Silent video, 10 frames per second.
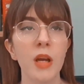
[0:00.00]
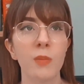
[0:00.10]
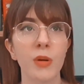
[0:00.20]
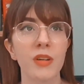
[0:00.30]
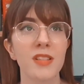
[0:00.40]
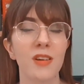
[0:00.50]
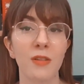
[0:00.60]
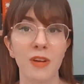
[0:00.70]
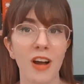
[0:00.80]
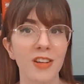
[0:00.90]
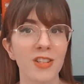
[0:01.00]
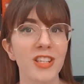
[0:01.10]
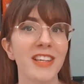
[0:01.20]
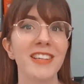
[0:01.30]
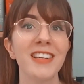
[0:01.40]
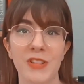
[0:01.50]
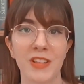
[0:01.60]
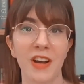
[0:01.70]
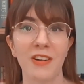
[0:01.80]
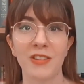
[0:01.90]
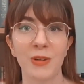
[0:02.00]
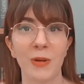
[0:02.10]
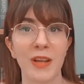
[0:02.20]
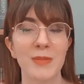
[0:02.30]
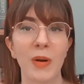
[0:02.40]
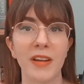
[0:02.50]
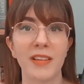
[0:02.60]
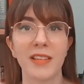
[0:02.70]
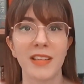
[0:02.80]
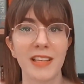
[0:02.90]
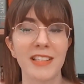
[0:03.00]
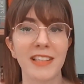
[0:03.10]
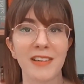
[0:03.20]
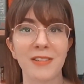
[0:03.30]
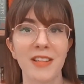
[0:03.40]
books of last year, was The Girl and the Goddess by Nikita Gill.